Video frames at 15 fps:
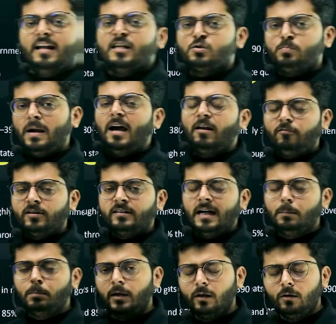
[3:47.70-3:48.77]
aspire for that
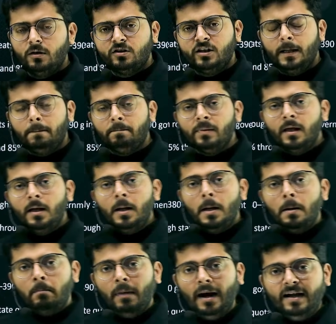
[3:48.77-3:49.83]
particular thing.
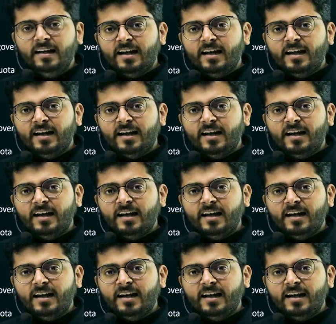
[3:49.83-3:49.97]
My dear